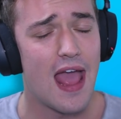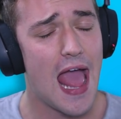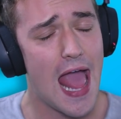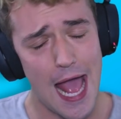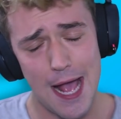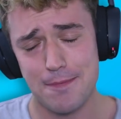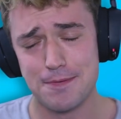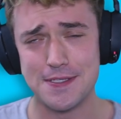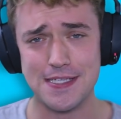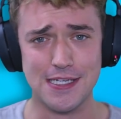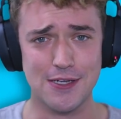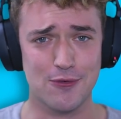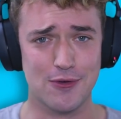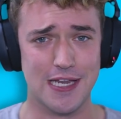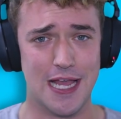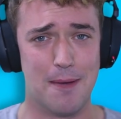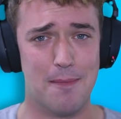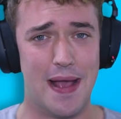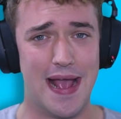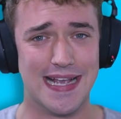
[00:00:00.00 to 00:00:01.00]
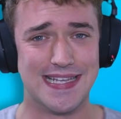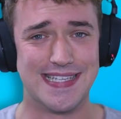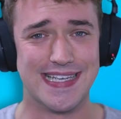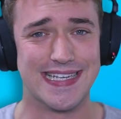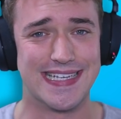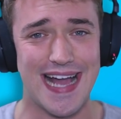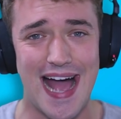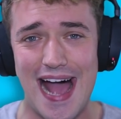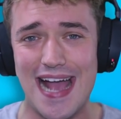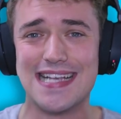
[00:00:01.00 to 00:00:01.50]
Absolutely
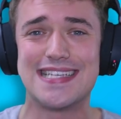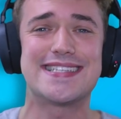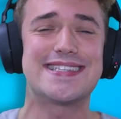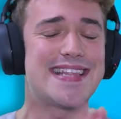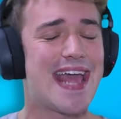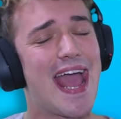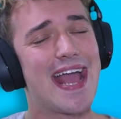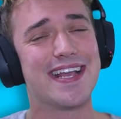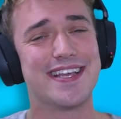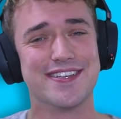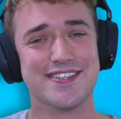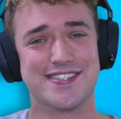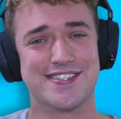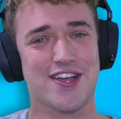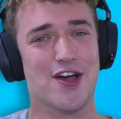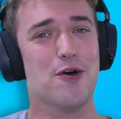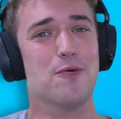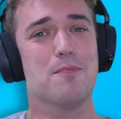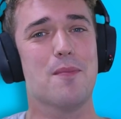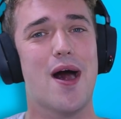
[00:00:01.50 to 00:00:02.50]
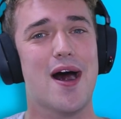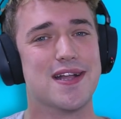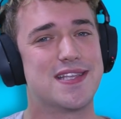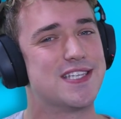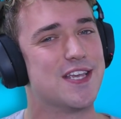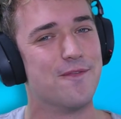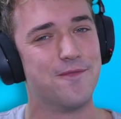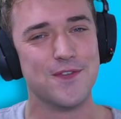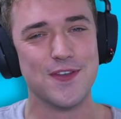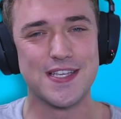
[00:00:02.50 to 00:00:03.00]
amazing, guys. Thank you so
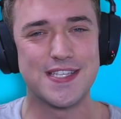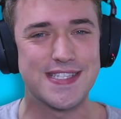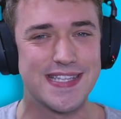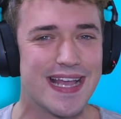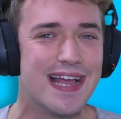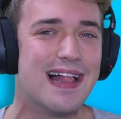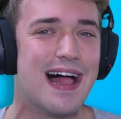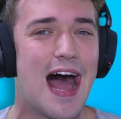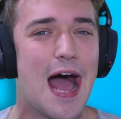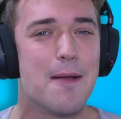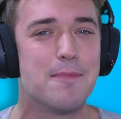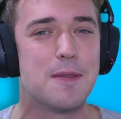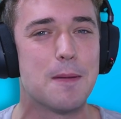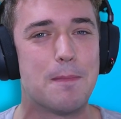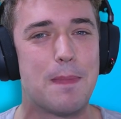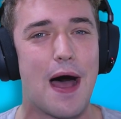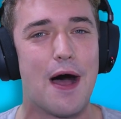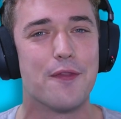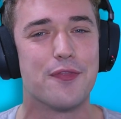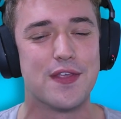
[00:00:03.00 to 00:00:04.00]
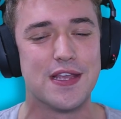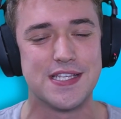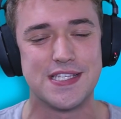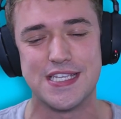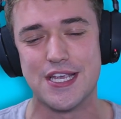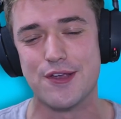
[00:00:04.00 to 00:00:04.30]
much. If you're still hyped about this